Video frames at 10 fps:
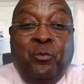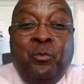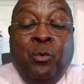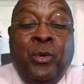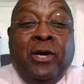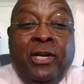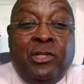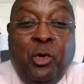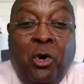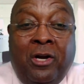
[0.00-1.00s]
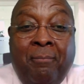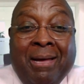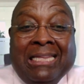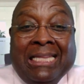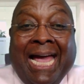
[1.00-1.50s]
what we're going to talk
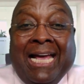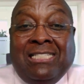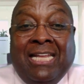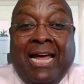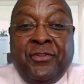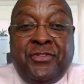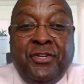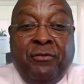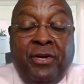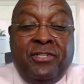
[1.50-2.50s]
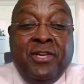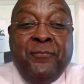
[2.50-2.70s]
about last in our series,